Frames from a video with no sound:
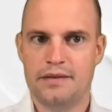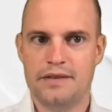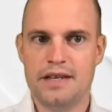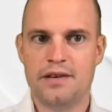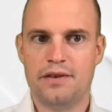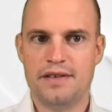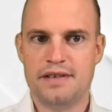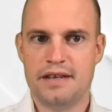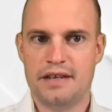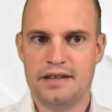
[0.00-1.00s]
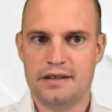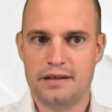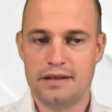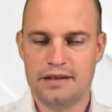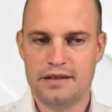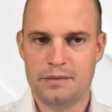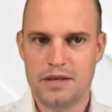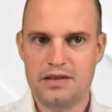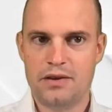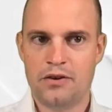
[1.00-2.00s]
decreasing in the
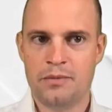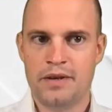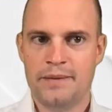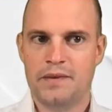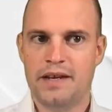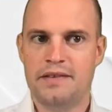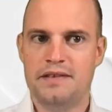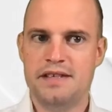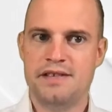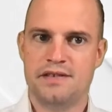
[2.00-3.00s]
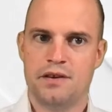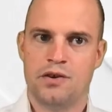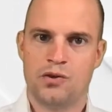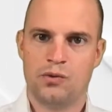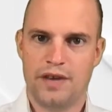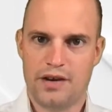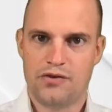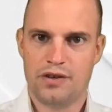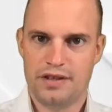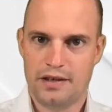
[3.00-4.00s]
midterm, and this should
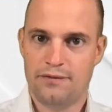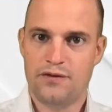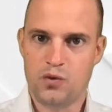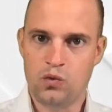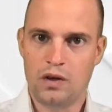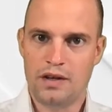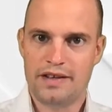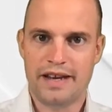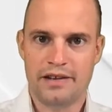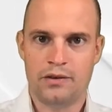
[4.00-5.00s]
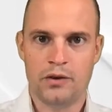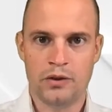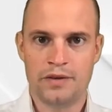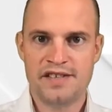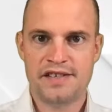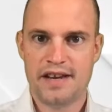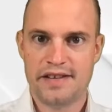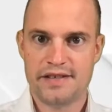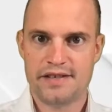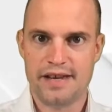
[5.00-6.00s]
actually then fuel again all risk
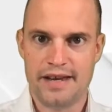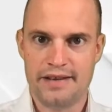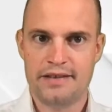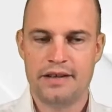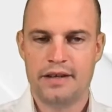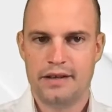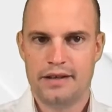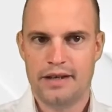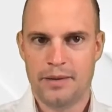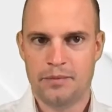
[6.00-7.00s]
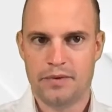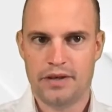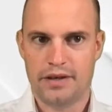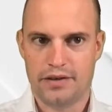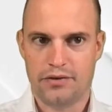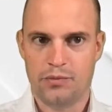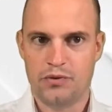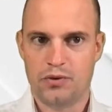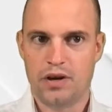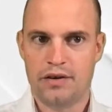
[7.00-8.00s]
assets, and
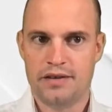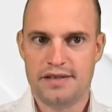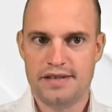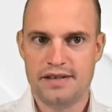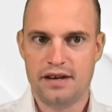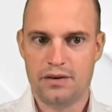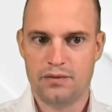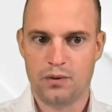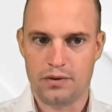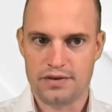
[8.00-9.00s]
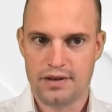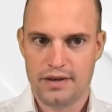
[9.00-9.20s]
cryptocurrencies are of course